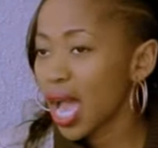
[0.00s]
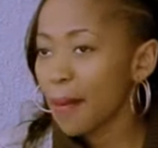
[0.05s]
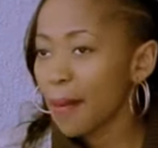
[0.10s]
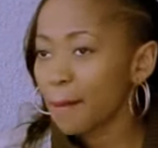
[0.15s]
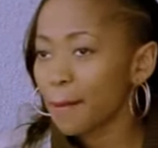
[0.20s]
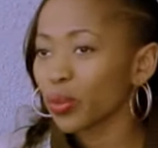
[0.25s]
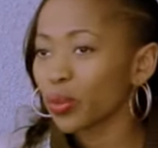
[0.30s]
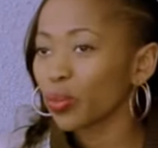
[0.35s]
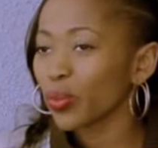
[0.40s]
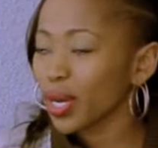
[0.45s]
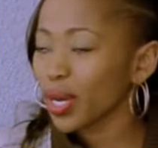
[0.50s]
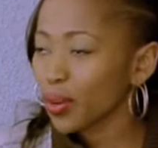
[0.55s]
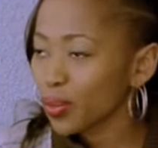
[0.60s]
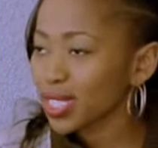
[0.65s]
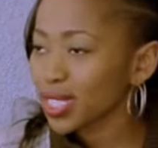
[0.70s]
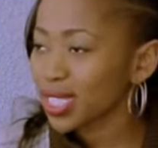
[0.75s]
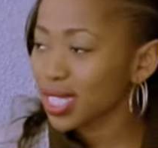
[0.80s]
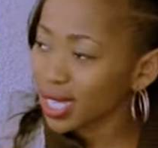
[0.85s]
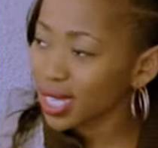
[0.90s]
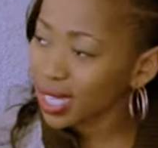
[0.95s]
But when I was
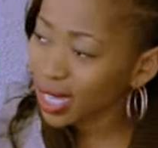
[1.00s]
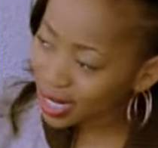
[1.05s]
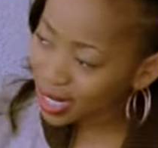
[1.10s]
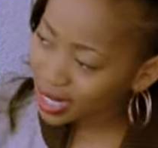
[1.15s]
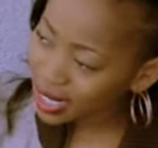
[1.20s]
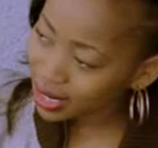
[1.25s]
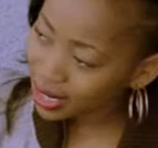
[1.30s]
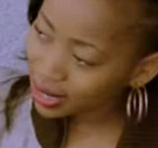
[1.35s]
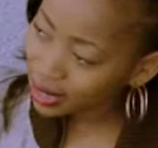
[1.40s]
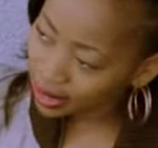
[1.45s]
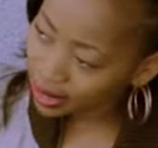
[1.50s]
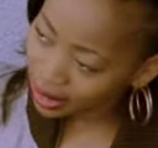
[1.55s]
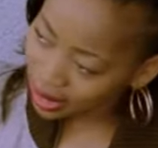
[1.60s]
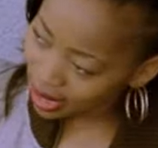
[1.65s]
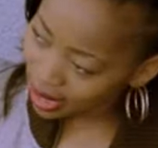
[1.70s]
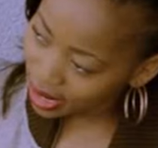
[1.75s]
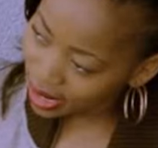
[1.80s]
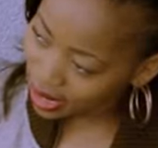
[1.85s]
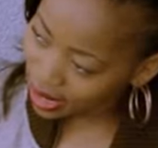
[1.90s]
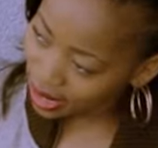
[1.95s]
there, I still just,
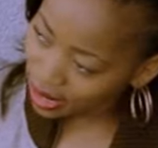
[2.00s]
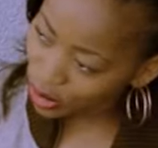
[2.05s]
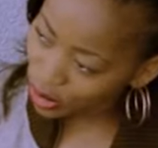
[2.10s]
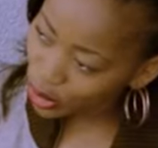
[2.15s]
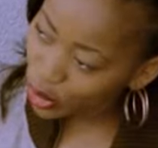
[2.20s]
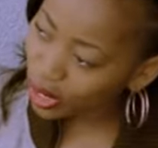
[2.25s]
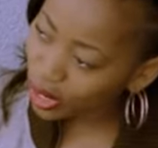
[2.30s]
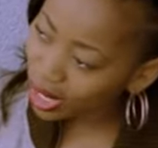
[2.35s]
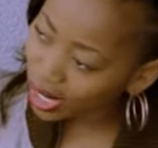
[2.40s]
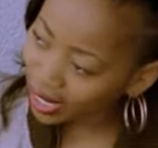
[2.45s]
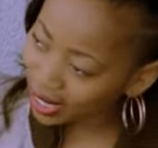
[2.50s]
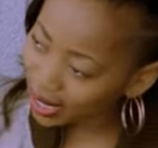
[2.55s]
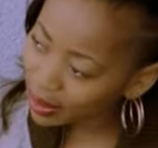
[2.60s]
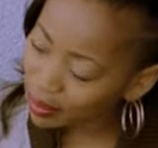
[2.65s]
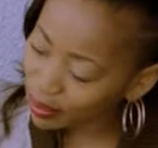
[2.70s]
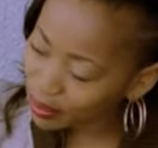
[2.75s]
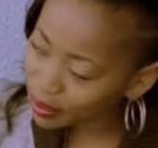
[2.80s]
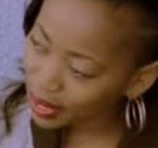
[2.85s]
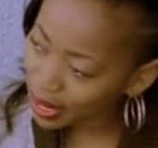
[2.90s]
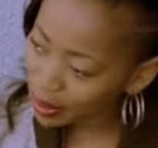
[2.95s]
you know, like that,
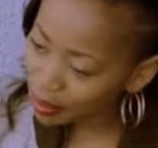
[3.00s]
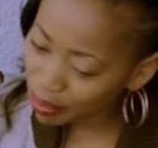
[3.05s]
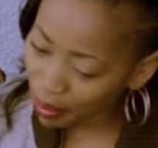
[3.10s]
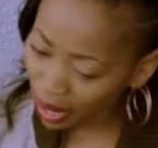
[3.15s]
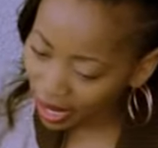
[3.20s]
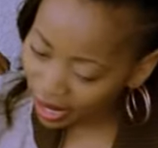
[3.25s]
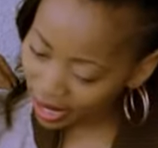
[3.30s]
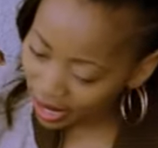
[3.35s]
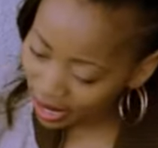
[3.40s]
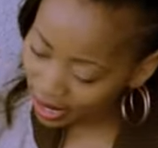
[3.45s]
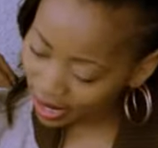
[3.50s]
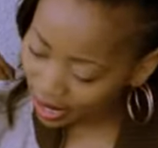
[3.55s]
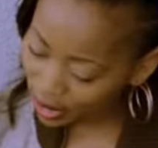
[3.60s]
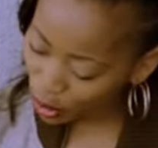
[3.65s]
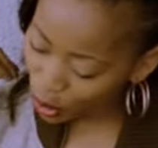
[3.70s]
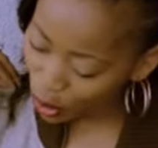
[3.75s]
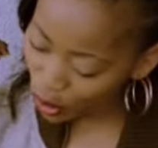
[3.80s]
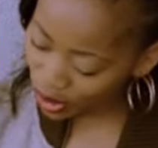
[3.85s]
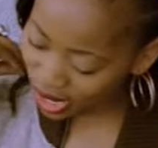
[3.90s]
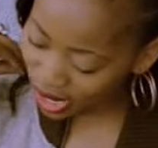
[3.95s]
that monkey that? that?
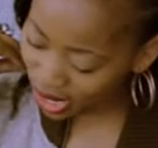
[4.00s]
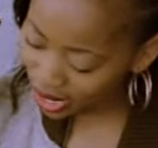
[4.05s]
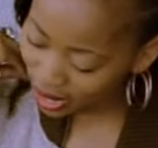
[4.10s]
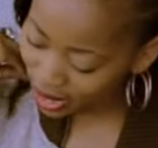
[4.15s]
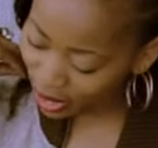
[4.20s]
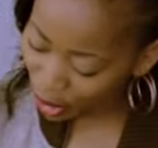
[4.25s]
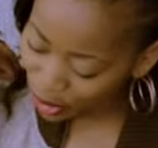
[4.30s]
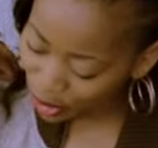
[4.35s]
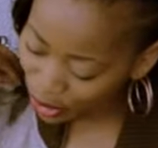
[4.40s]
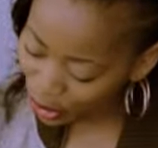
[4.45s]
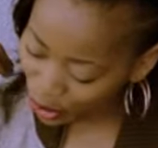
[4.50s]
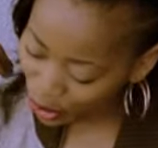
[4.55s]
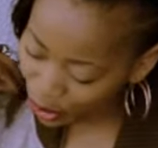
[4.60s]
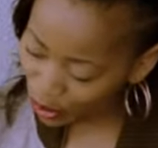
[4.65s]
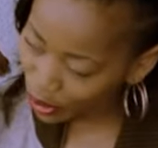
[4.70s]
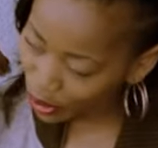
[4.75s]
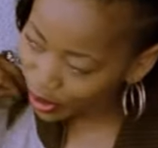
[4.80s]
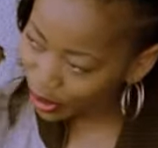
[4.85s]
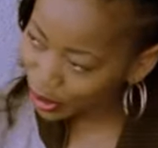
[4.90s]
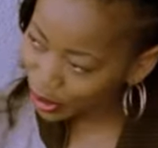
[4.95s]
always still on your
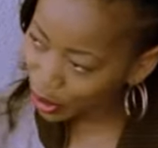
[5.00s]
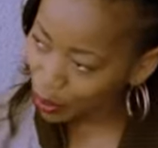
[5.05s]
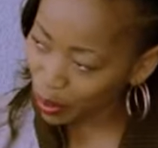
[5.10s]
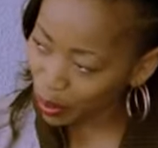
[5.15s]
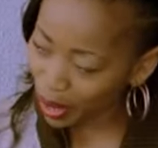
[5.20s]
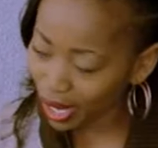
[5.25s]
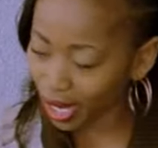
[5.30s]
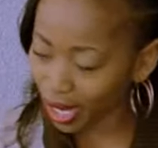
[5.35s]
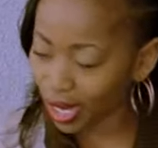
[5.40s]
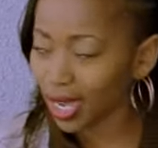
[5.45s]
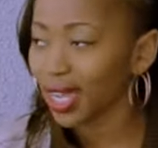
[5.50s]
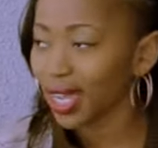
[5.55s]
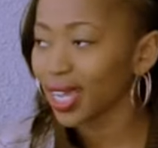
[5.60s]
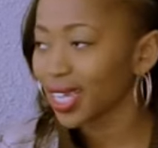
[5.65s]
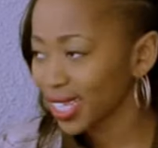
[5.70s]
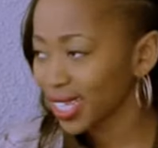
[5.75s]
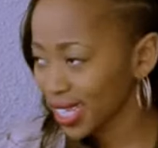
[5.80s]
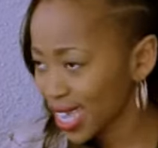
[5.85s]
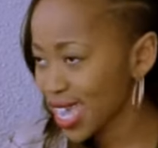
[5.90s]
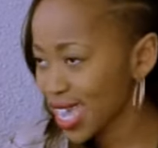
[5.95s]
yes, on your back.
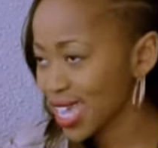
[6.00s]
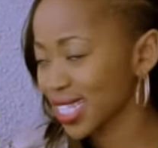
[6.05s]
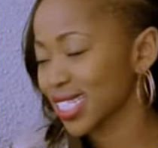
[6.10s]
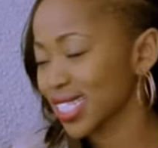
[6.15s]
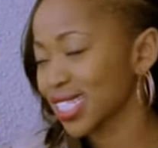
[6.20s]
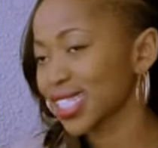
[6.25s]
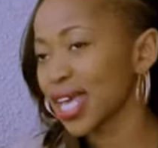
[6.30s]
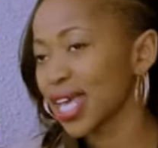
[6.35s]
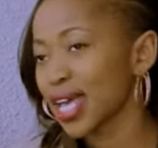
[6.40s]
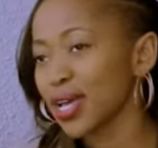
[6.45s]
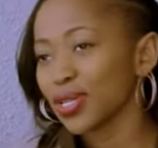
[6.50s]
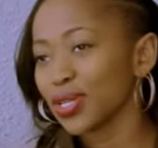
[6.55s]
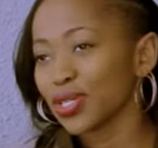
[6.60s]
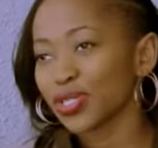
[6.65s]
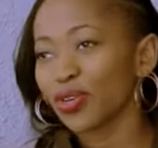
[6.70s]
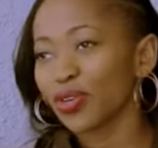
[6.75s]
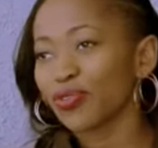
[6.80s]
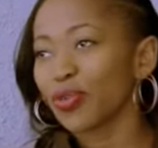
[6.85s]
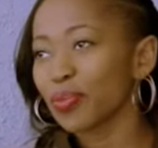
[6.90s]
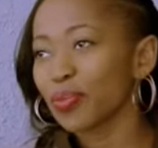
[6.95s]
Yes.
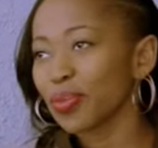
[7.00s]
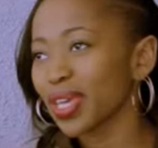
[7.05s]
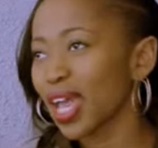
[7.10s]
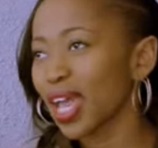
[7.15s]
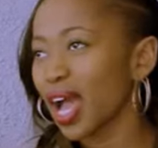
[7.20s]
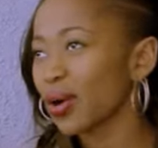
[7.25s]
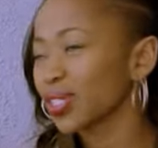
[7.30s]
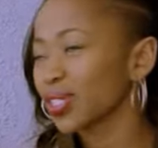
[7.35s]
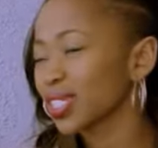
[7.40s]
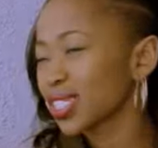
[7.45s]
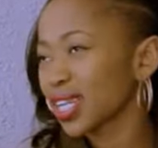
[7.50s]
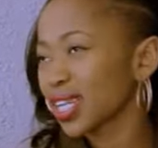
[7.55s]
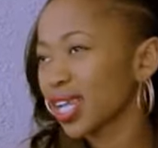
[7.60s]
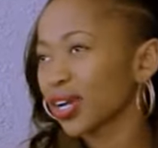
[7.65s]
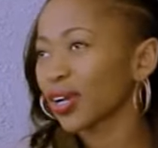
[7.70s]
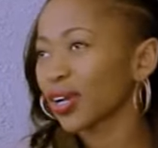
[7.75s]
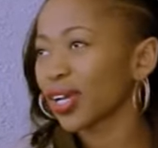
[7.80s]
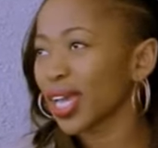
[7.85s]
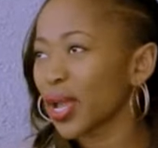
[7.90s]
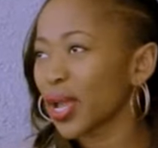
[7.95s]
So for me, I was just like,
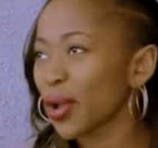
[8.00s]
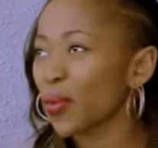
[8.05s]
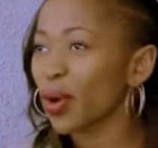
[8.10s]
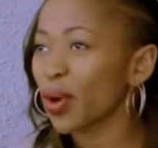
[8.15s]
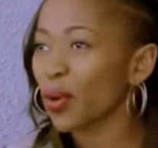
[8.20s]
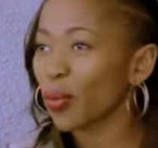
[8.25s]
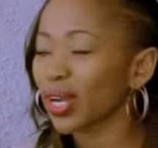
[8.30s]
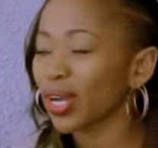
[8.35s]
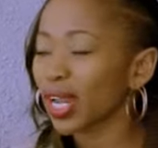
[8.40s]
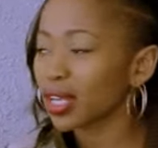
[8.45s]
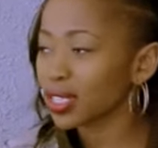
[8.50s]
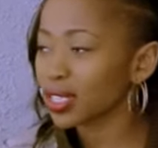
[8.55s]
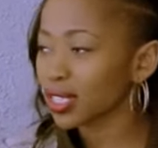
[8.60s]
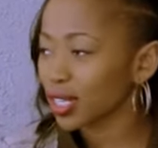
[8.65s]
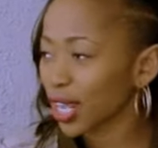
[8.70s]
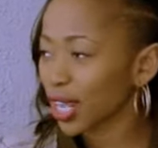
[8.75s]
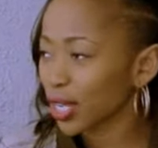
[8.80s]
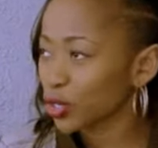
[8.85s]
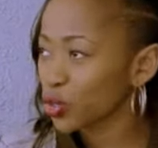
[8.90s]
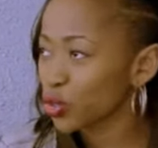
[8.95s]
okay, well, what else can
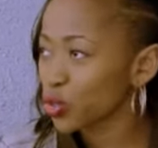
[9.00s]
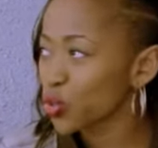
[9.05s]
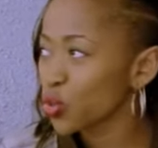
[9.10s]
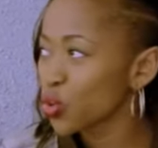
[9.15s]
I do?